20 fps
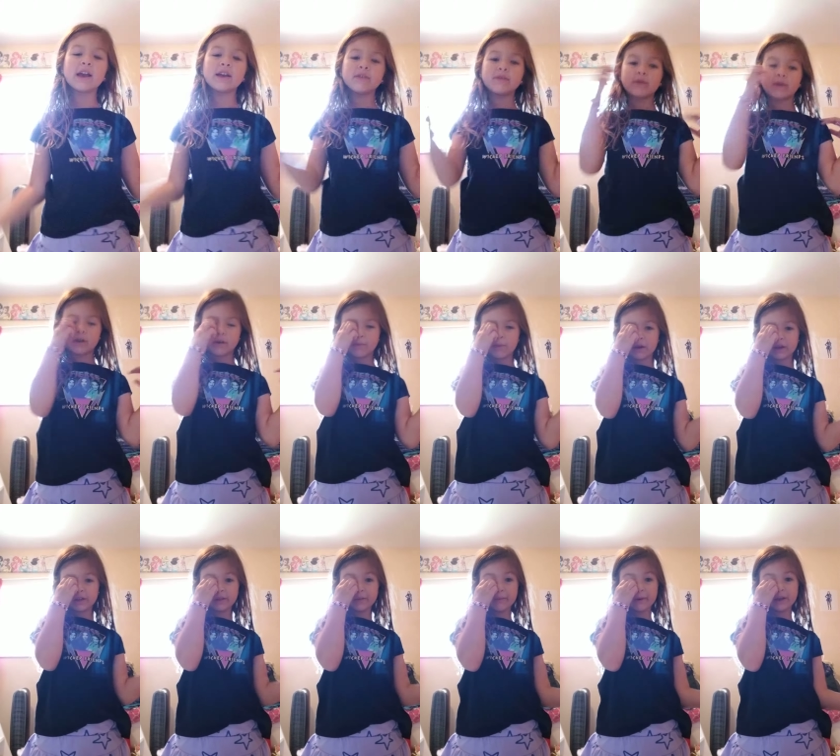guys, welcome
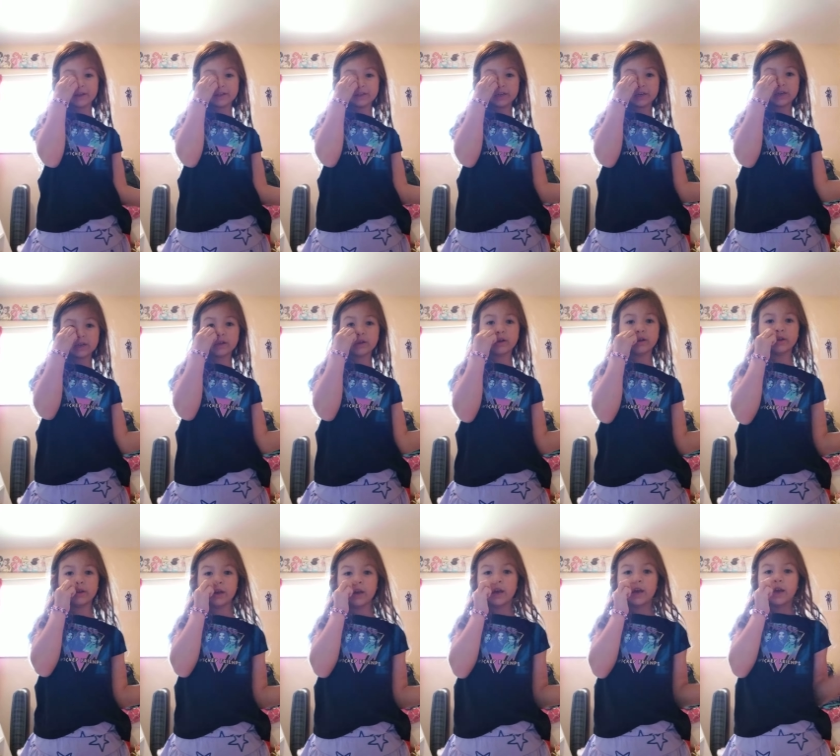back to my
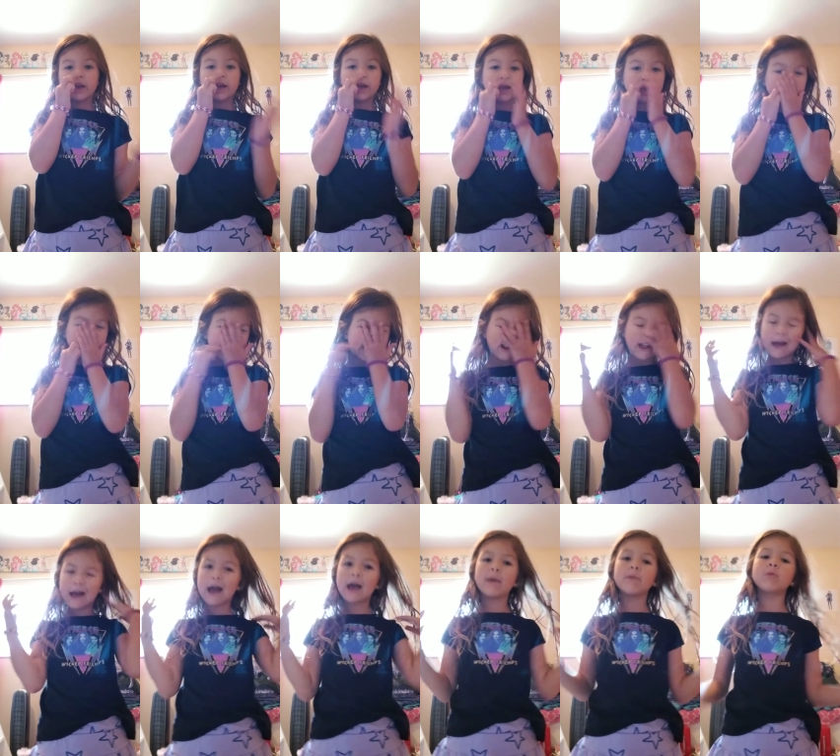channel, and
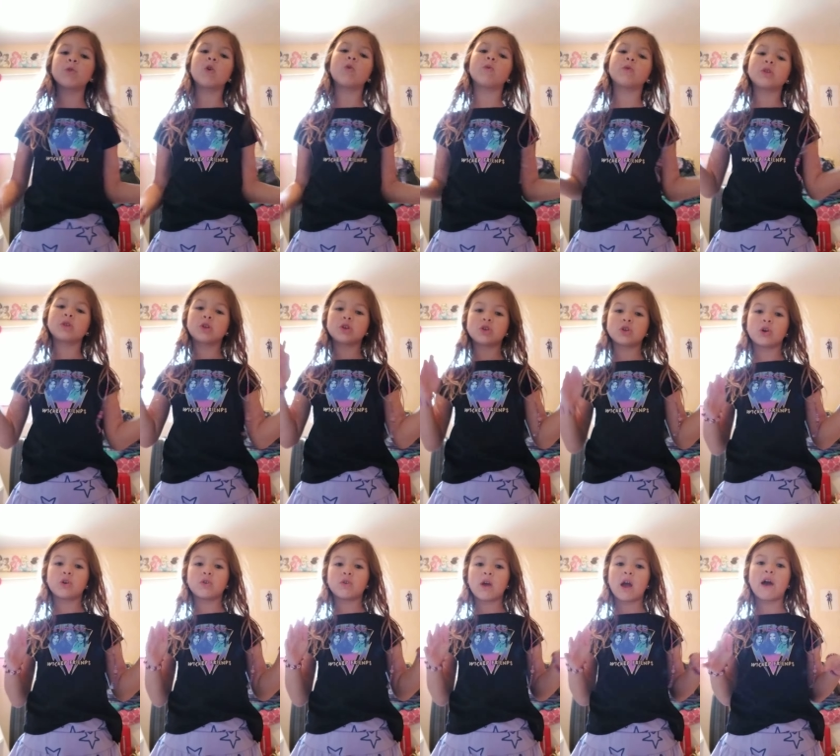I'm going to
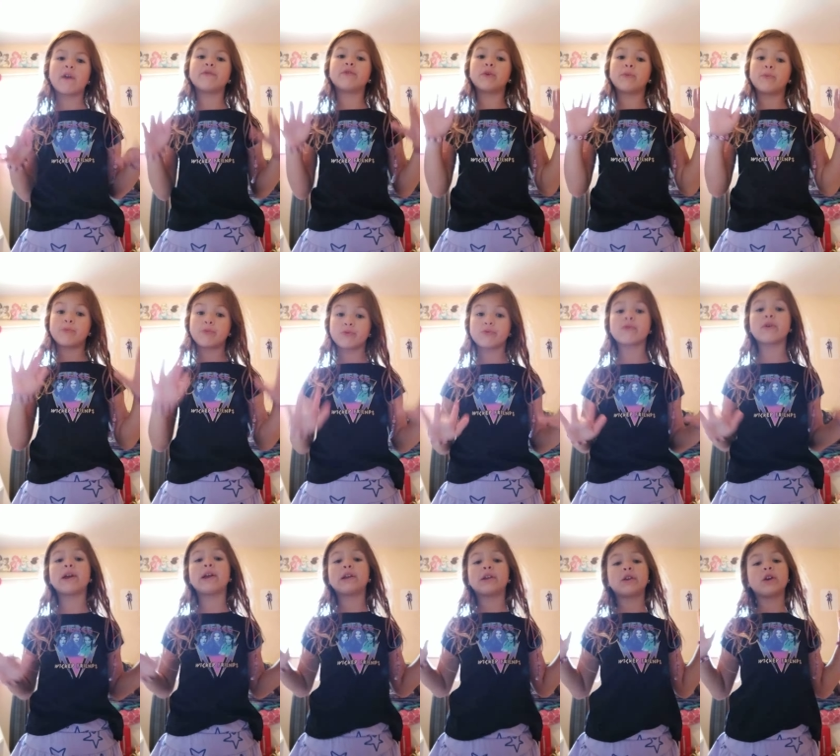show you how to
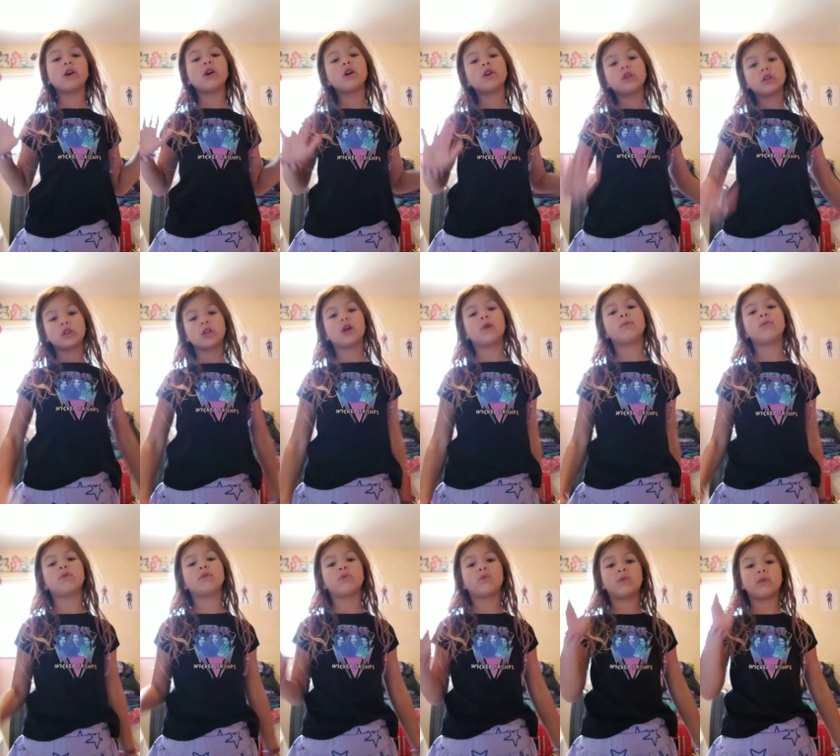prank
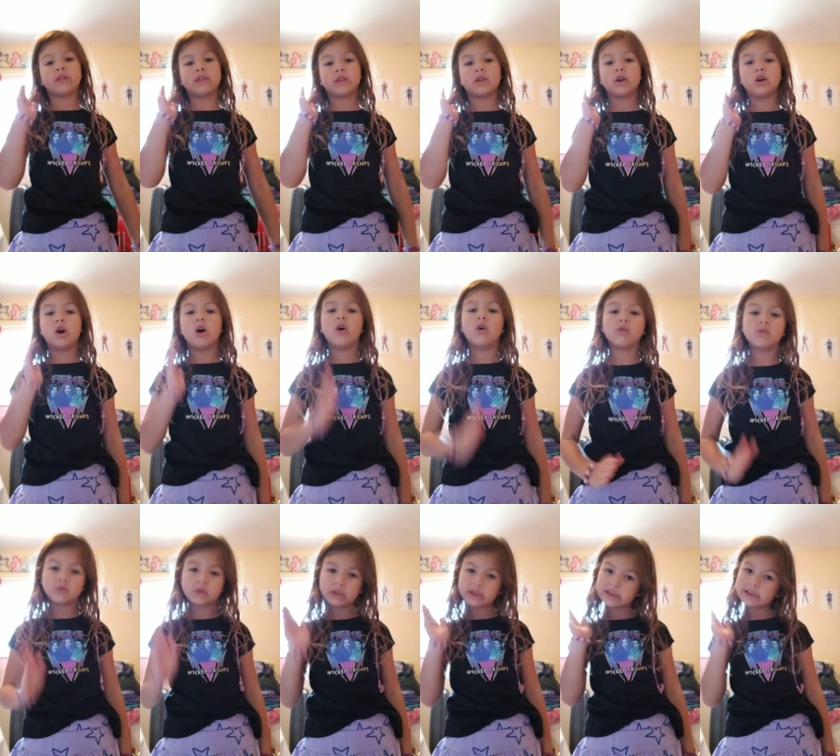someone with
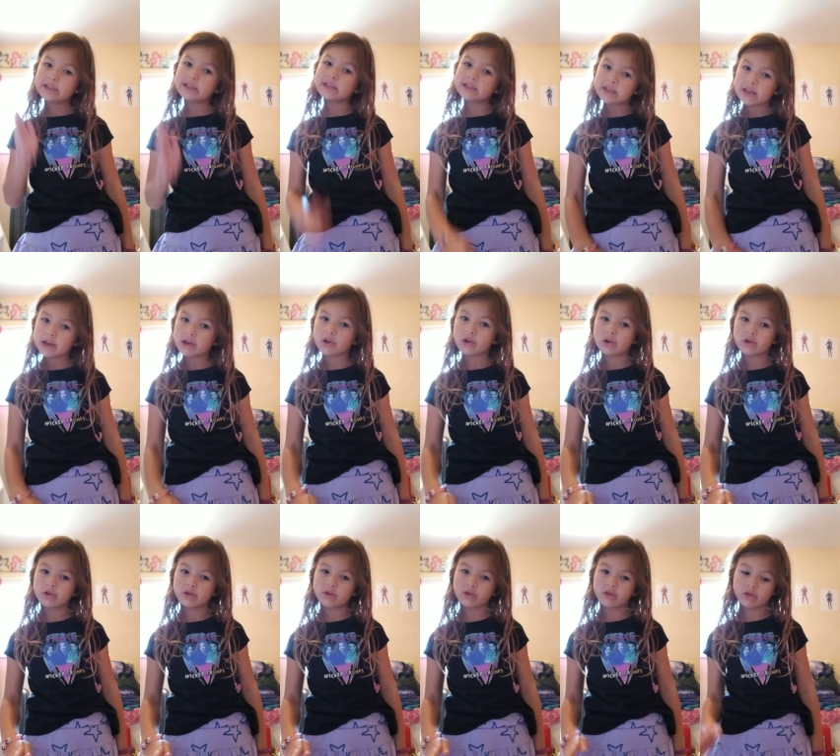only
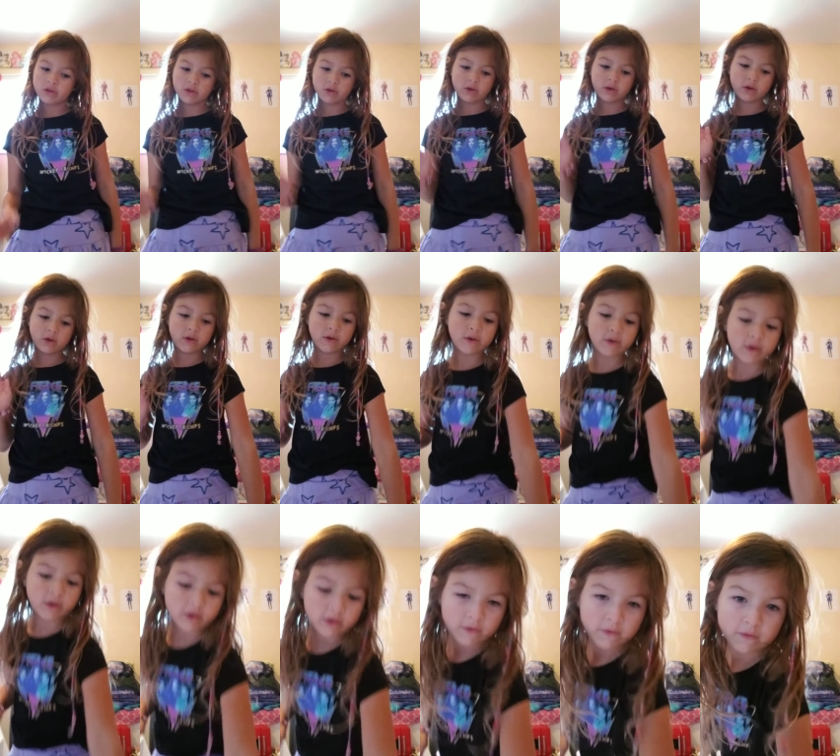stickers.
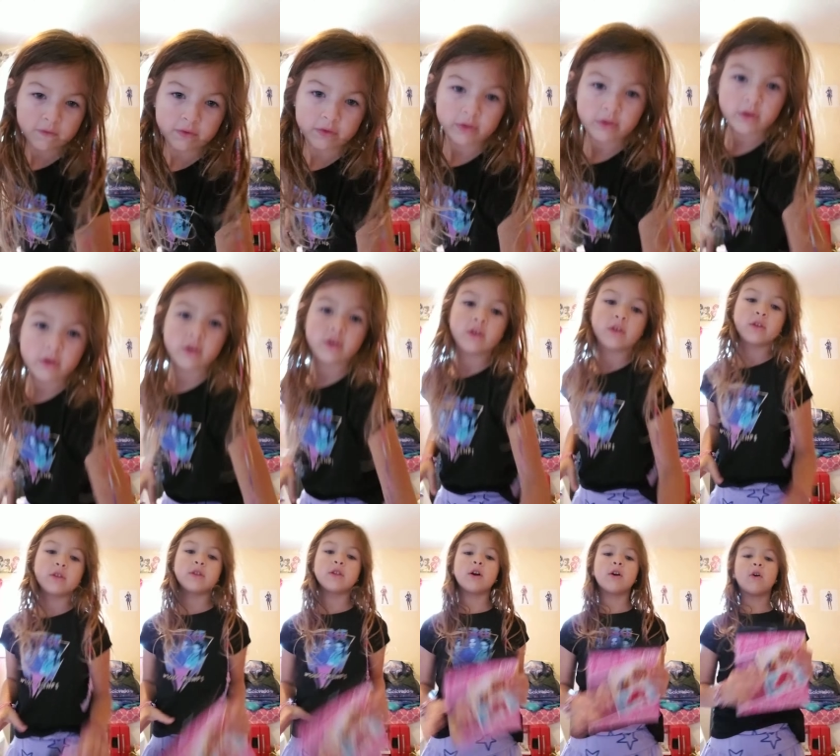
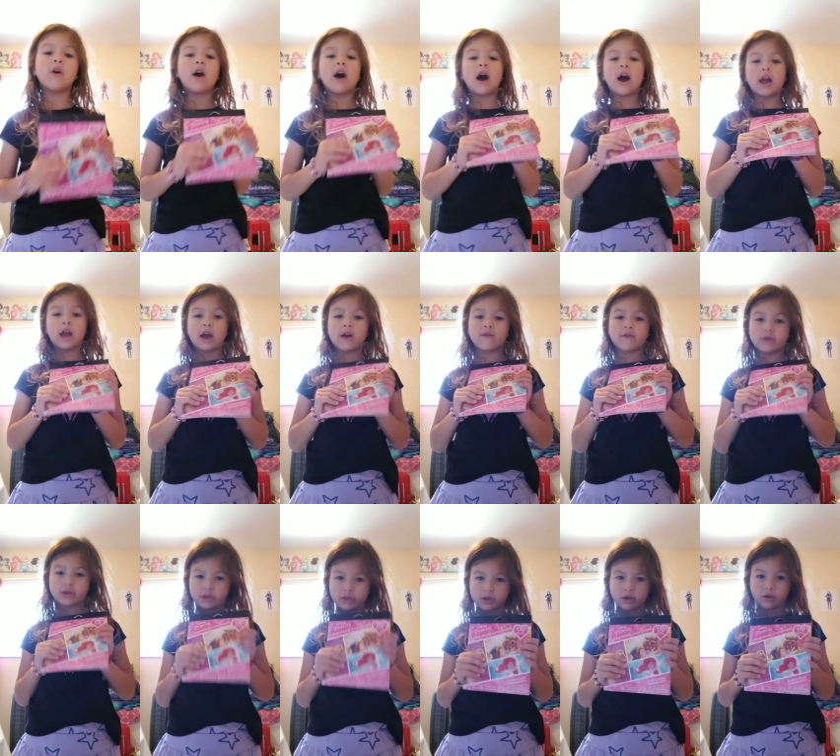So, I have
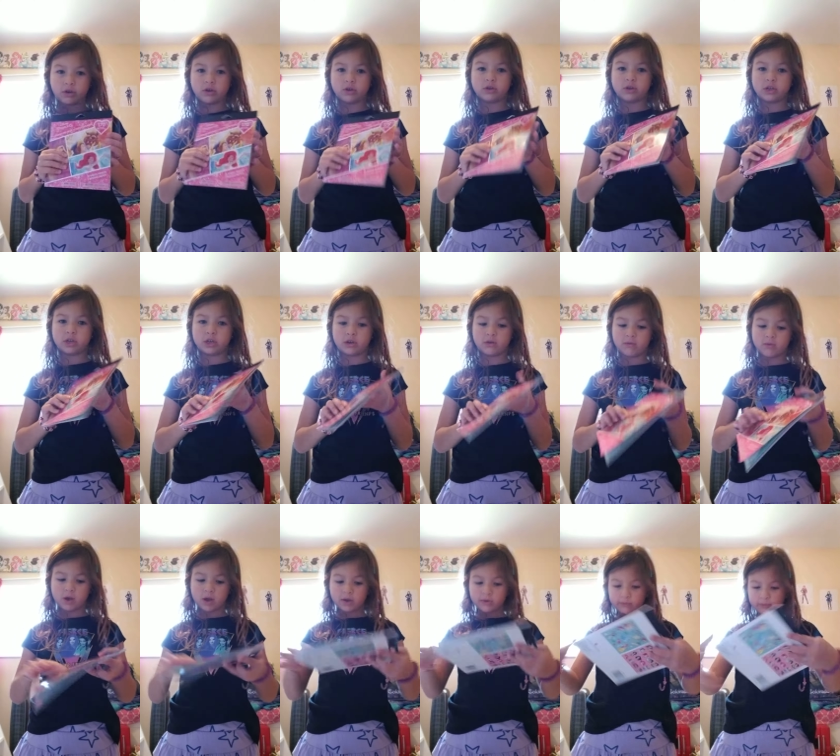a sticker sheet,
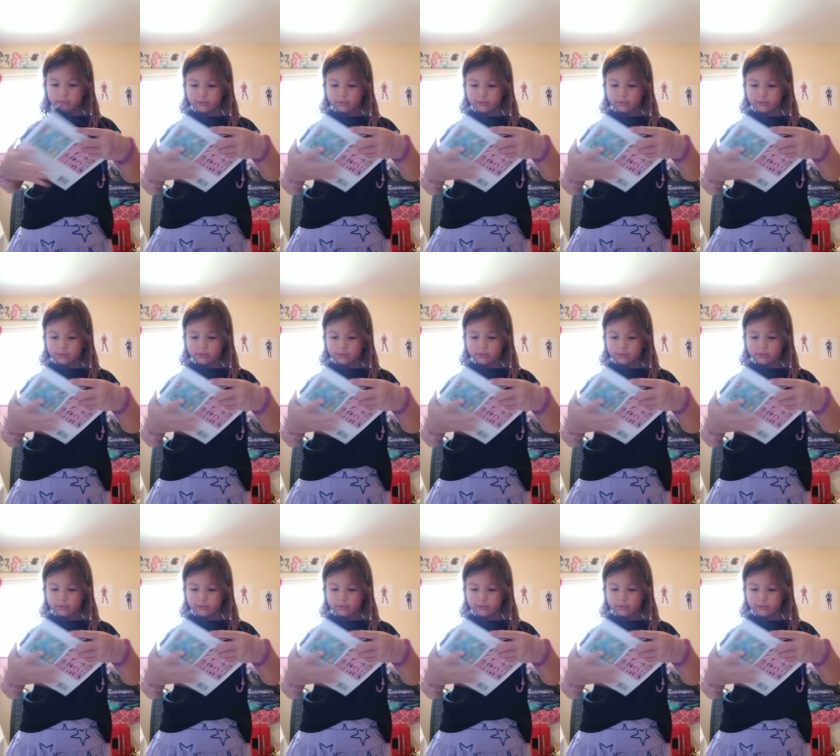right?